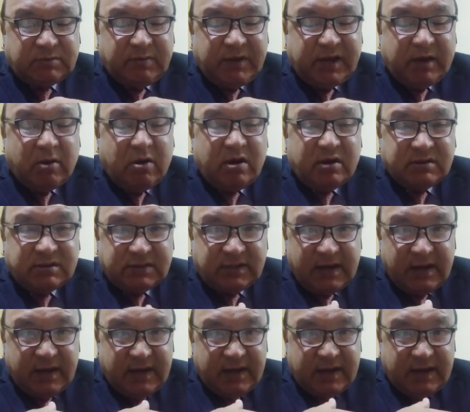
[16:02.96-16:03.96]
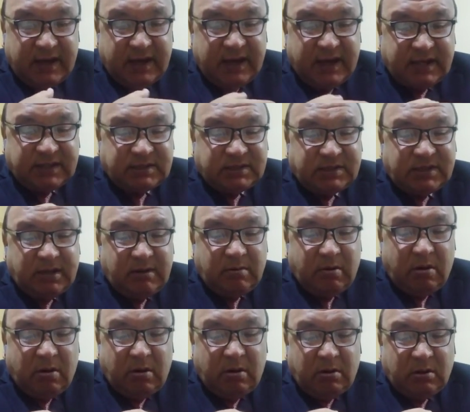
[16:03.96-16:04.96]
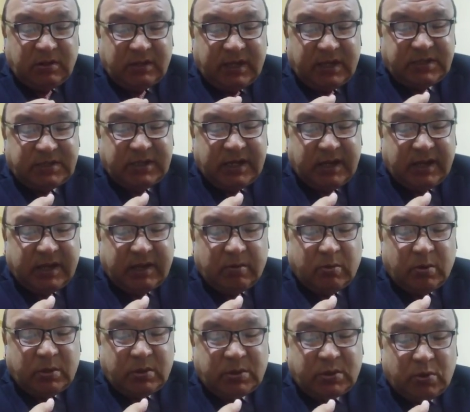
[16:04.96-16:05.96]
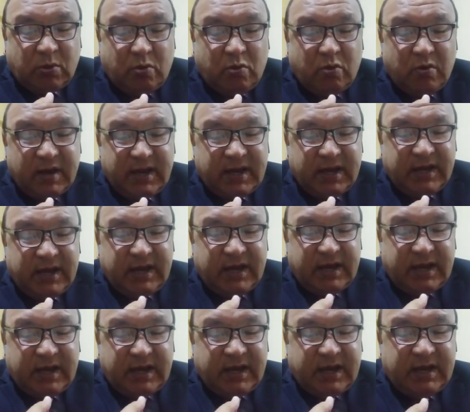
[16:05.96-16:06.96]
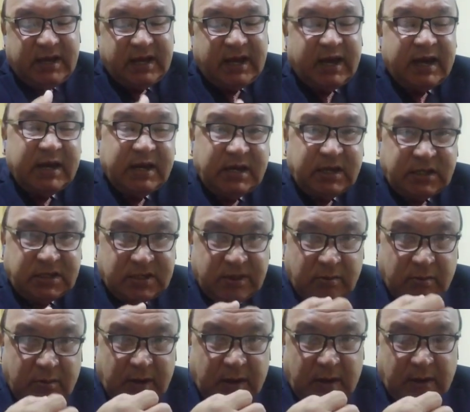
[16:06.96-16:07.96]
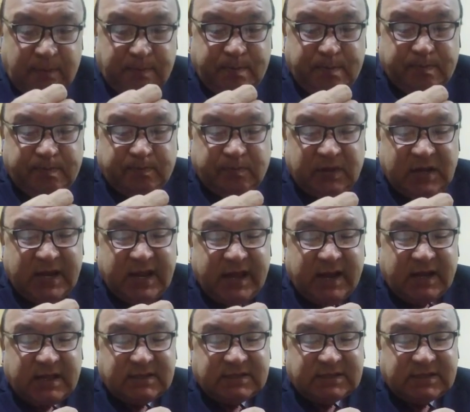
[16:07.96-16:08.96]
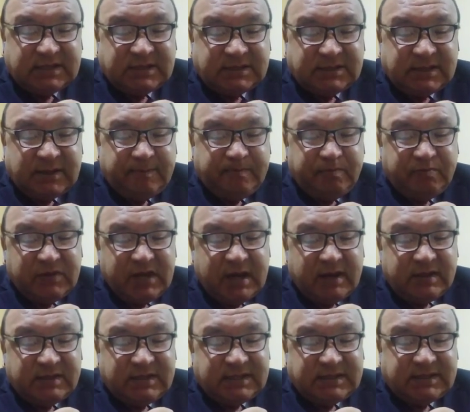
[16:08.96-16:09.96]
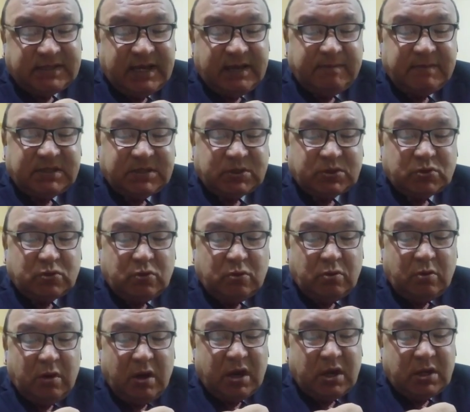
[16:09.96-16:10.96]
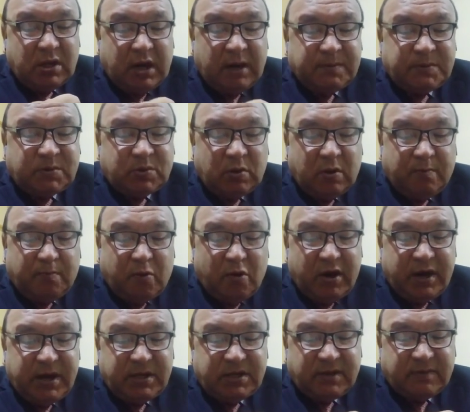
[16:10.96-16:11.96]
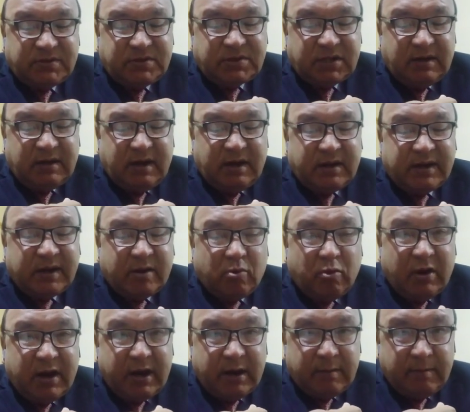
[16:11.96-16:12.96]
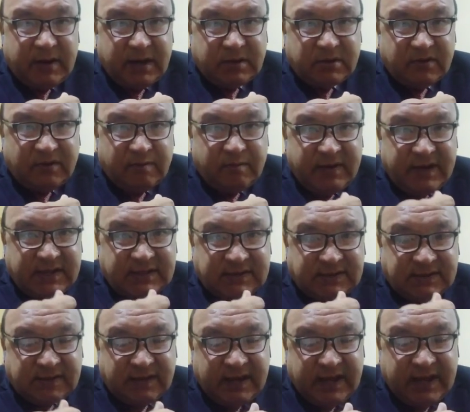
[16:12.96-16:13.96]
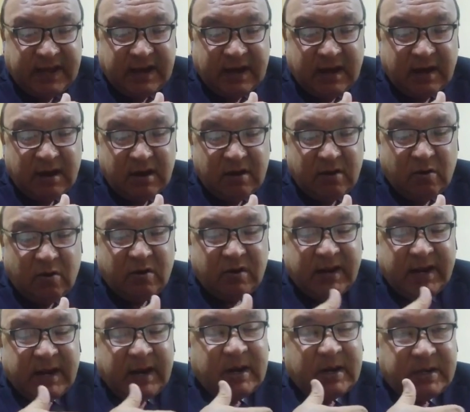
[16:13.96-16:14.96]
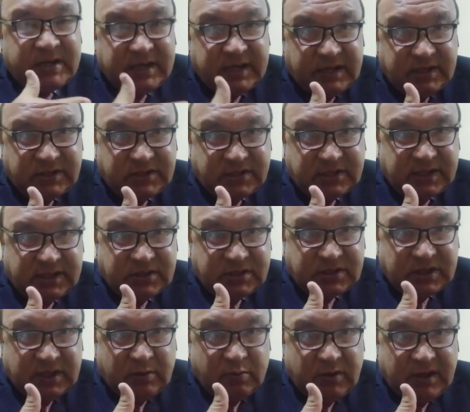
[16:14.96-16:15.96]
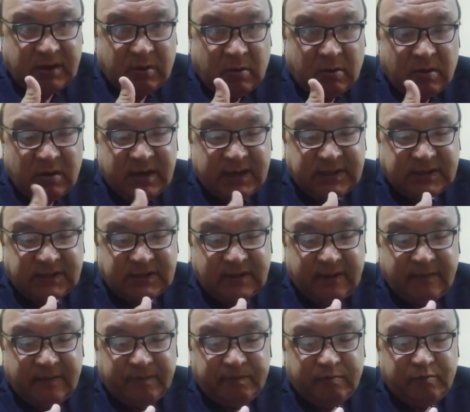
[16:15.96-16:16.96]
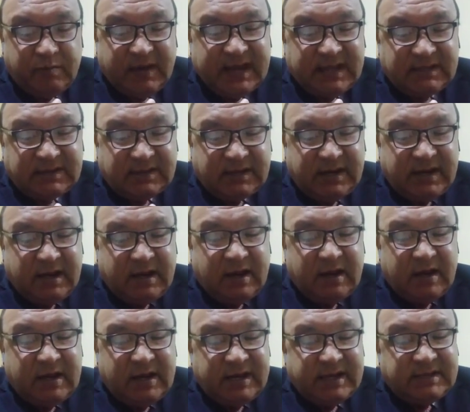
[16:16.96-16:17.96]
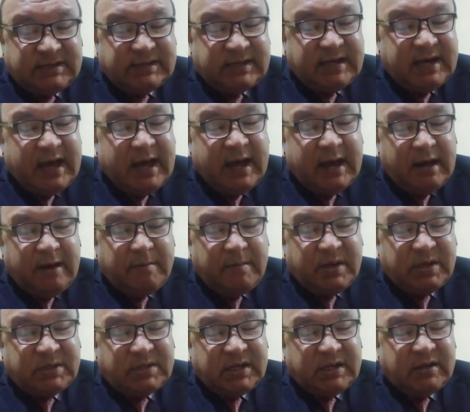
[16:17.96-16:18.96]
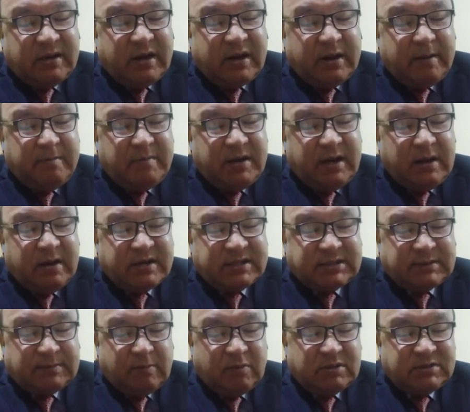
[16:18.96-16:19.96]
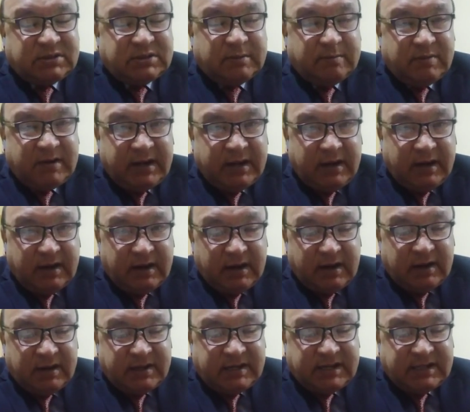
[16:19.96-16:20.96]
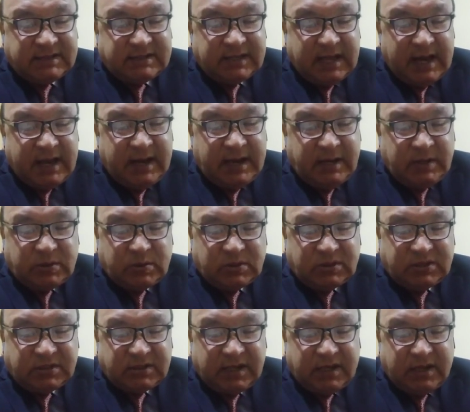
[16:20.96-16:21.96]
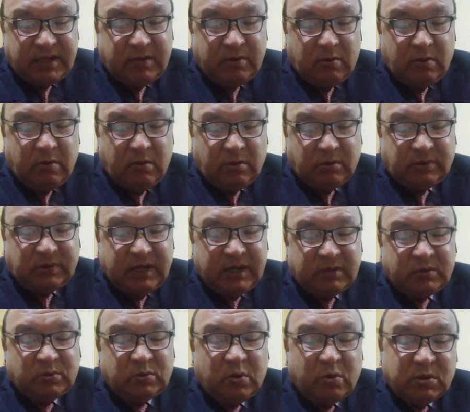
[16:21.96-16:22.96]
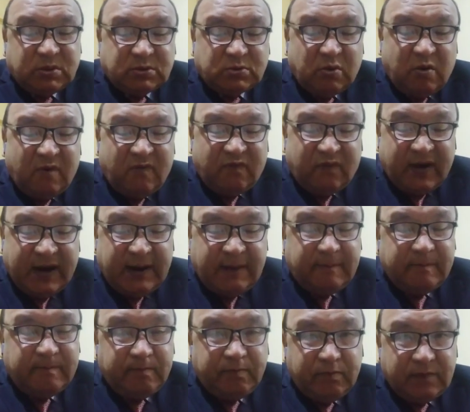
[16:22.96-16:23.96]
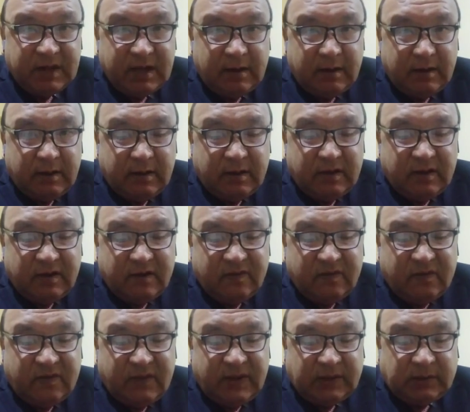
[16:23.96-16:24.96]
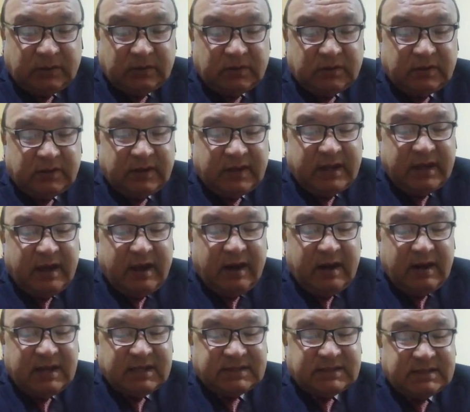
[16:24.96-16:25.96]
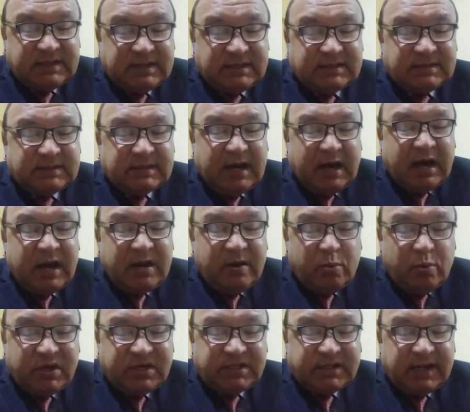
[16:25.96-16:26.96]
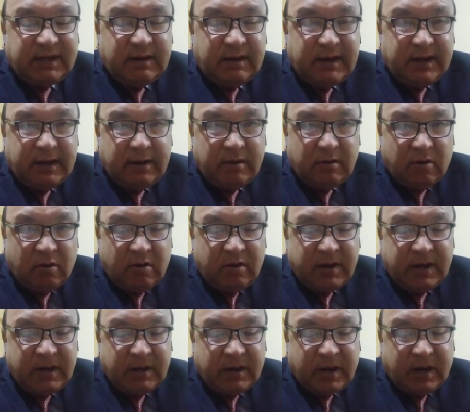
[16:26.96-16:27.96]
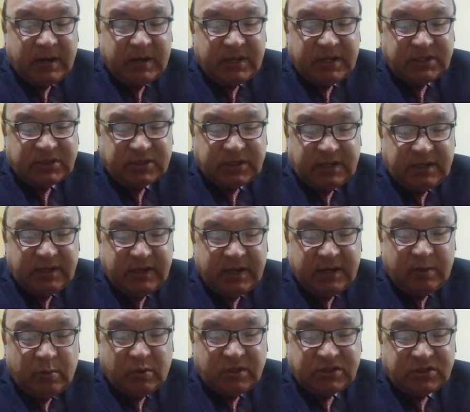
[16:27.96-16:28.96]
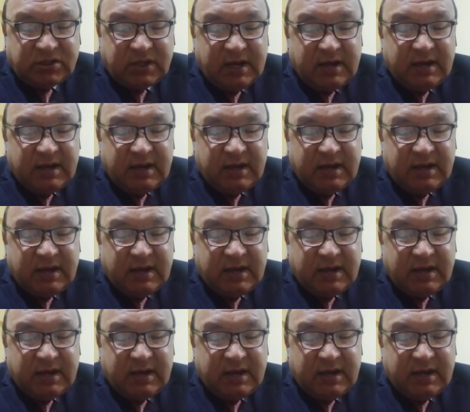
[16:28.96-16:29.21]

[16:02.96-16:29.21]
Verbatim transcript: because he has done all that he could do. In any developed legal system, the same is true up to a point of general requirement of mens rea or guilty intention, we call it. Mens rea is an element in criminal responsibility designed to secure that those who offend with carelessness unwittingly or in condition in which